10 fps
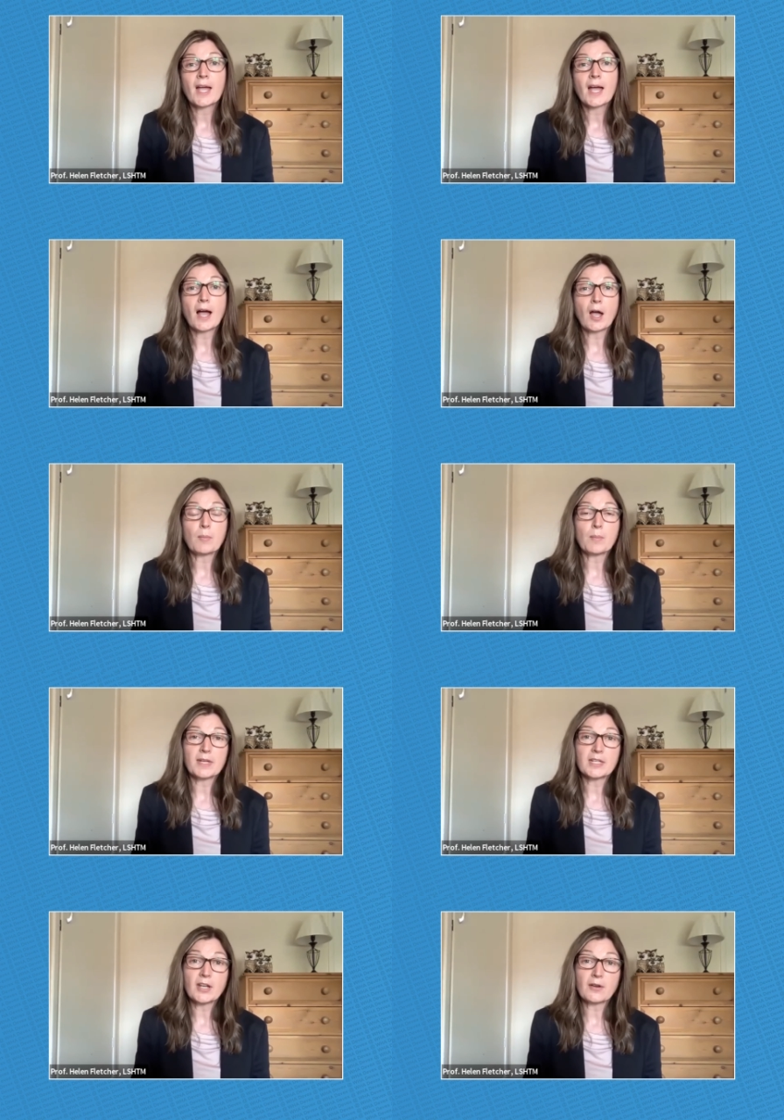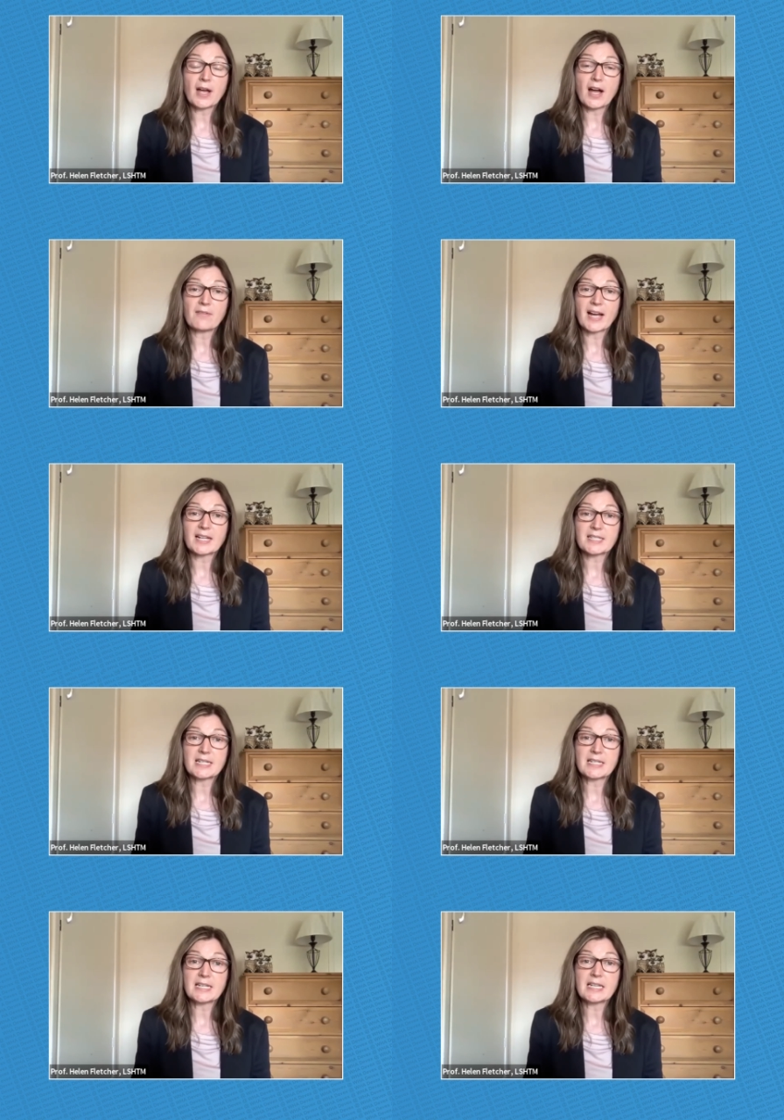um, you know, a
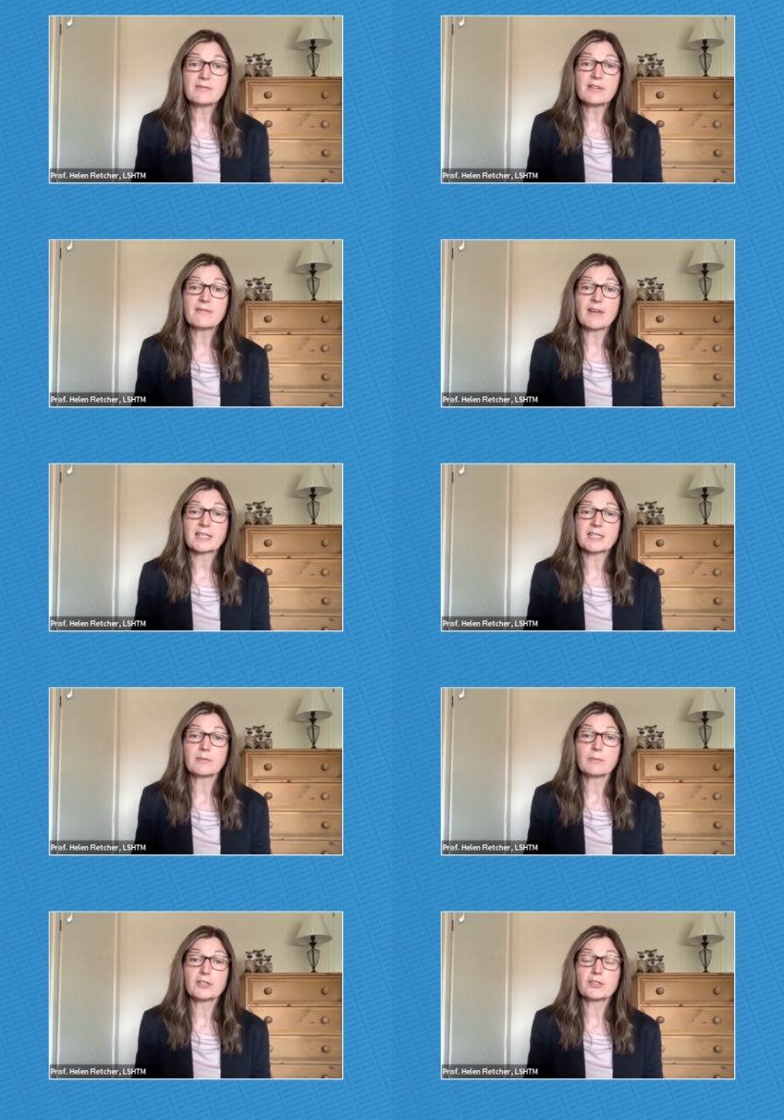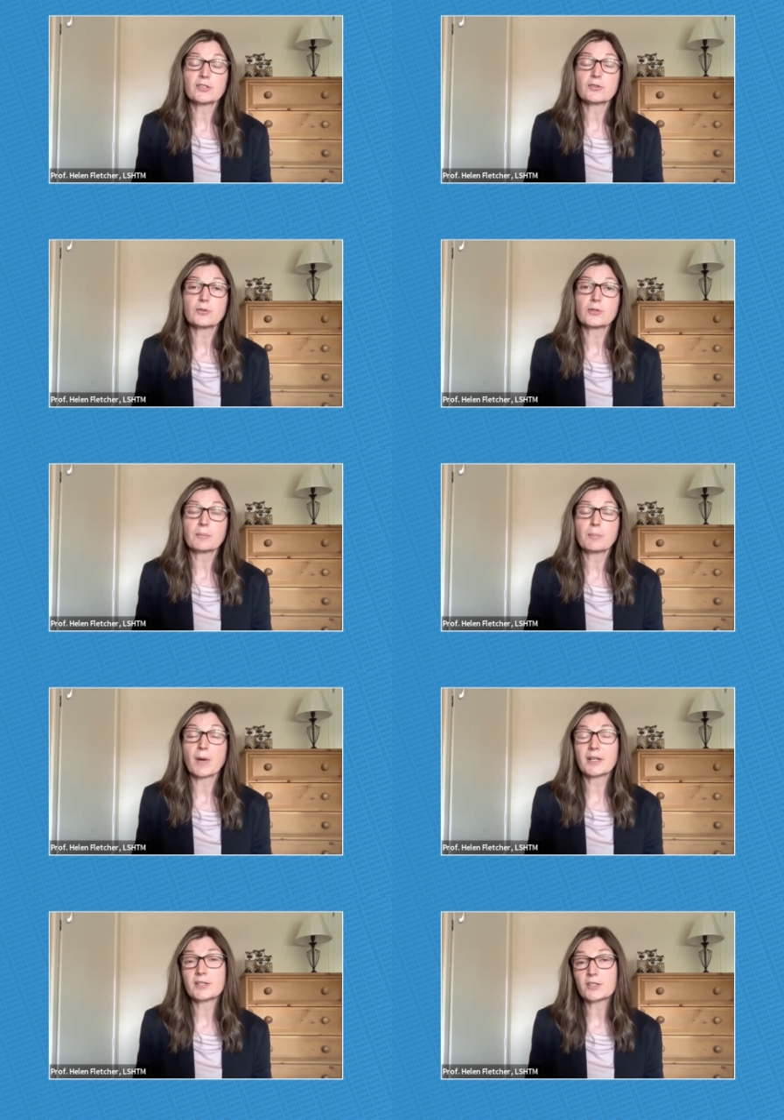vaccine, even a vaccine which is stored at
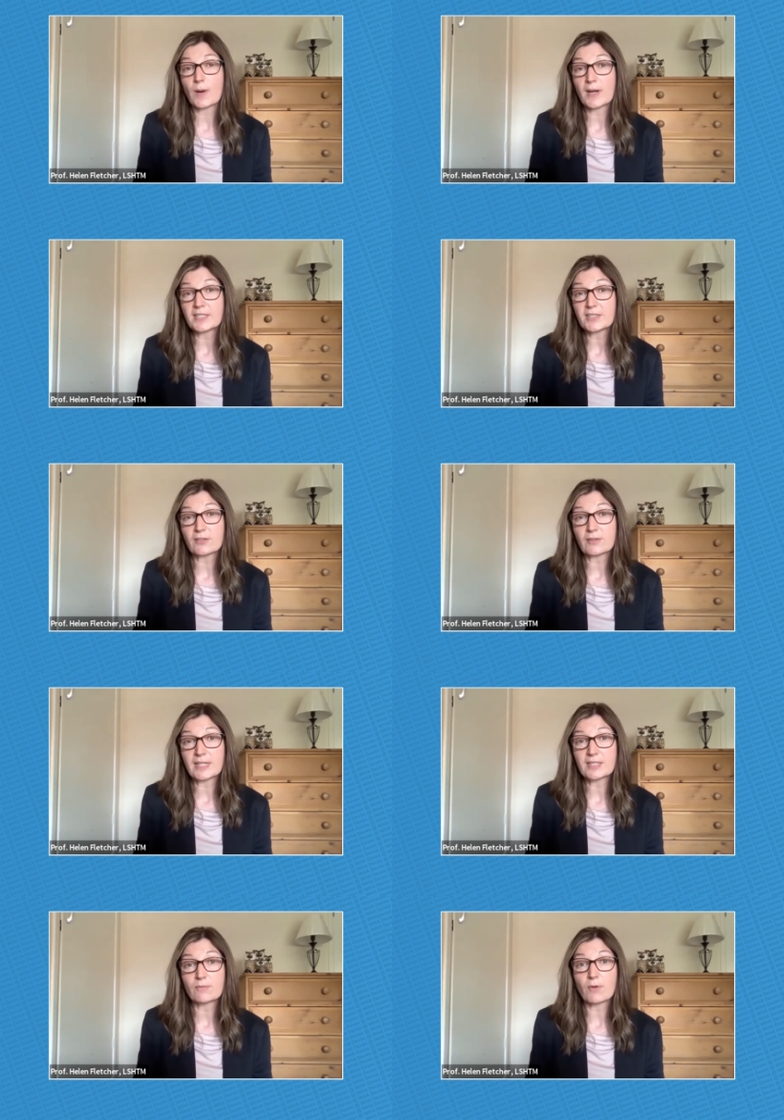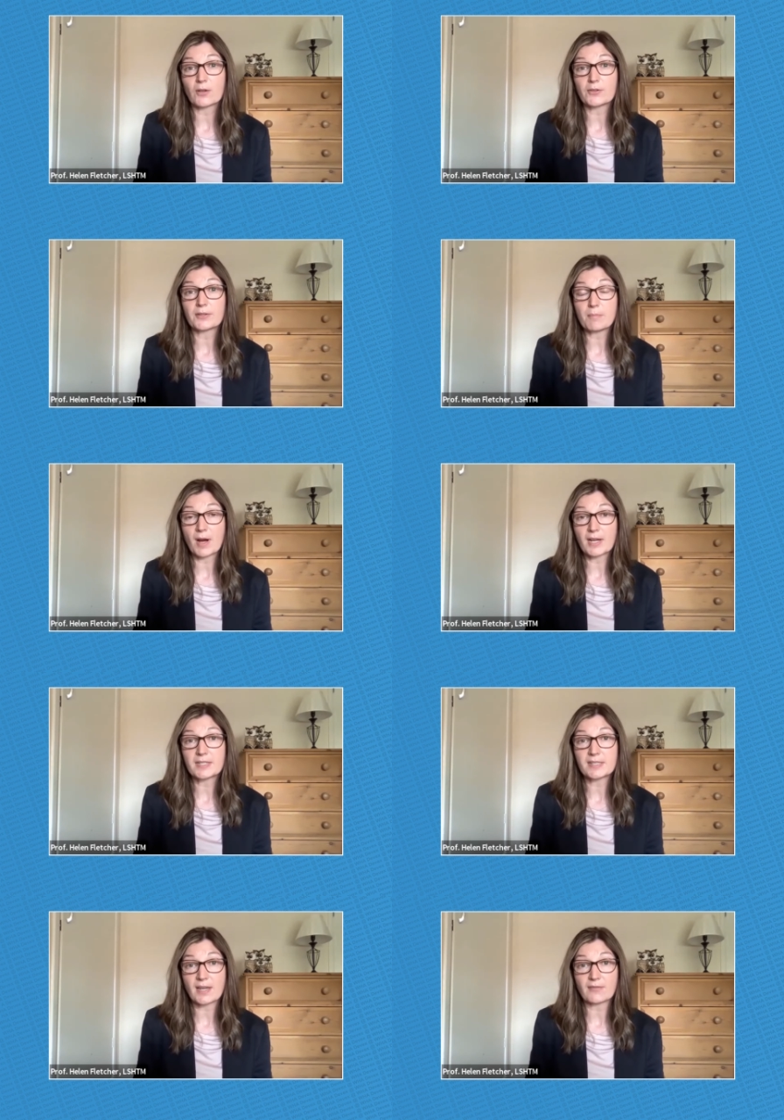minus 20 degrees rather than
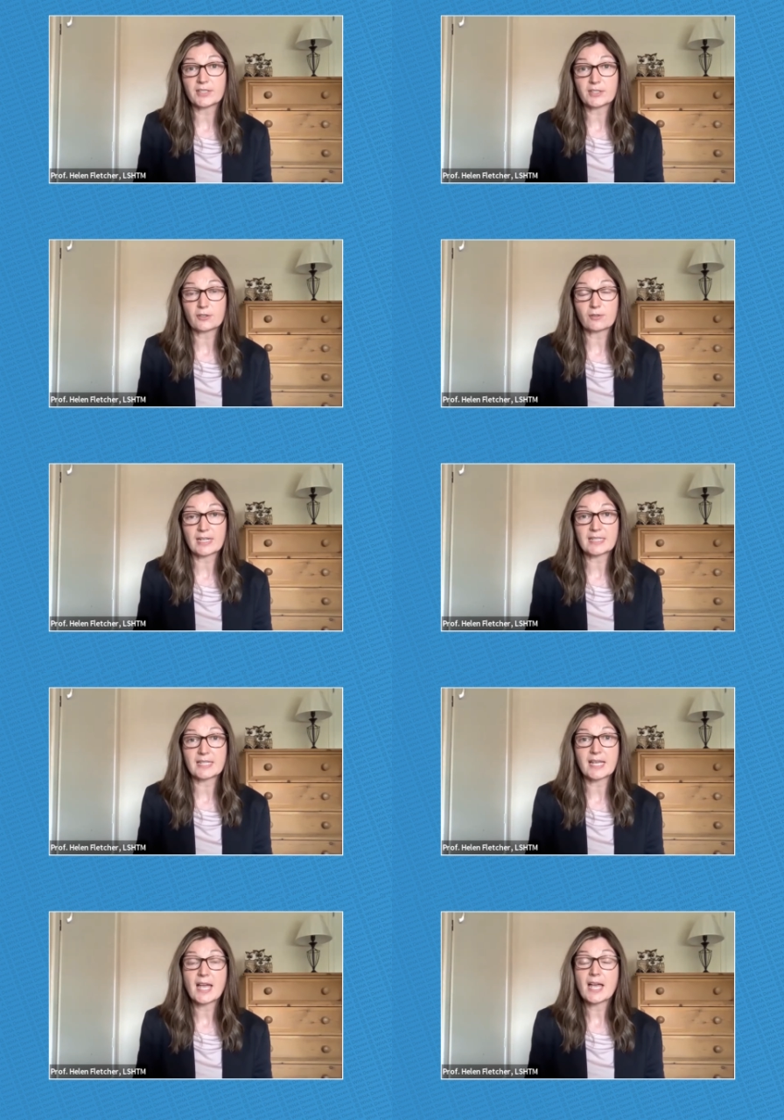minus 70 degrees,